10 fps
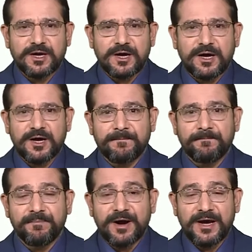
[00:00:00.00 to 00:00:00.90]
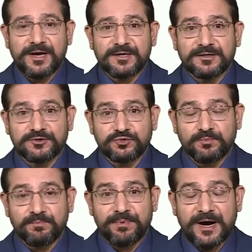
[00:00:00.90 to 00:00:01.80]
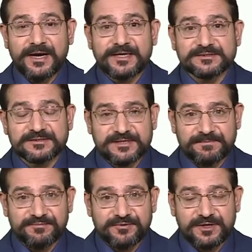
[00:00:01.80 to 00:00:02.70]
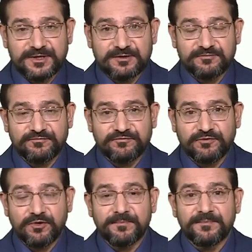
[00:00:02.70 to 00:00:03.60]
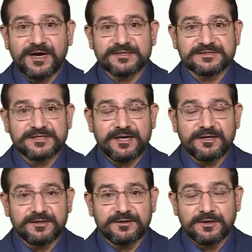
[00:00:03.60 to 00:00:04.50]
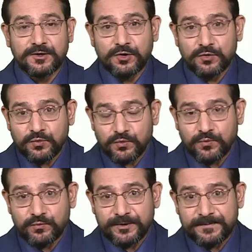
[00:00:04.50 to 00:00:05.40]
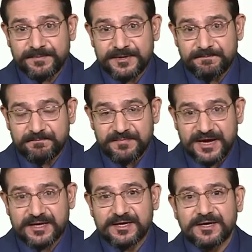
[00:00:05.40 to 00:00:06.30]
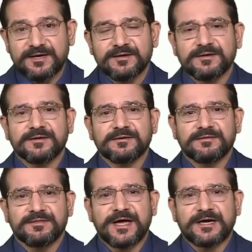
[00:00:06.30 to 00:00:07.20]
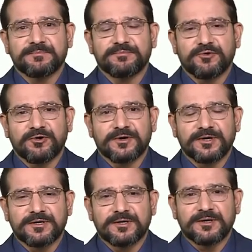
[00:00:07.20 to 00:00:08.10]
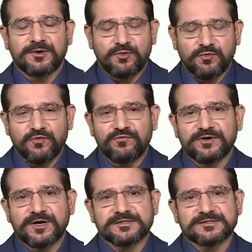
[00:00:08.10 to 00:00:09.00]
a buyer to buy something from a seller who would be making that product over a